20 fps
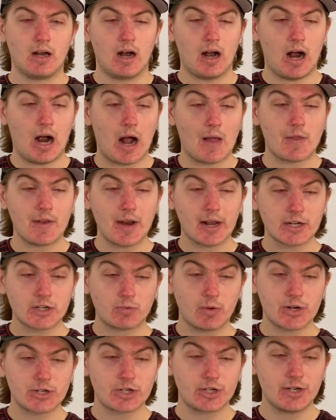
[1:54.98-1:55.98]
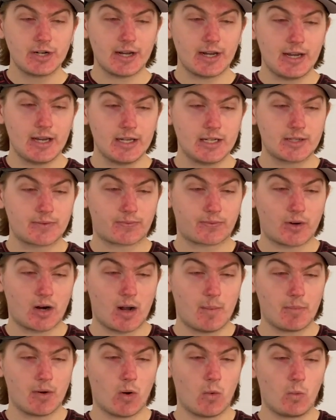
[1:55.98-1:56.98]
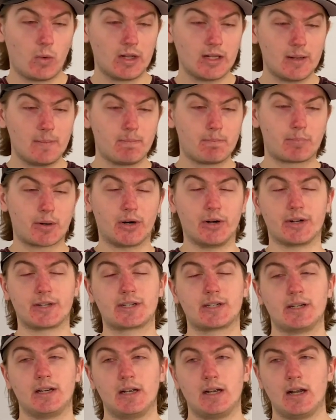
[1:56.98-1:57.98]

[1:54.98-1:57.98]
The next question is from Willem Burt.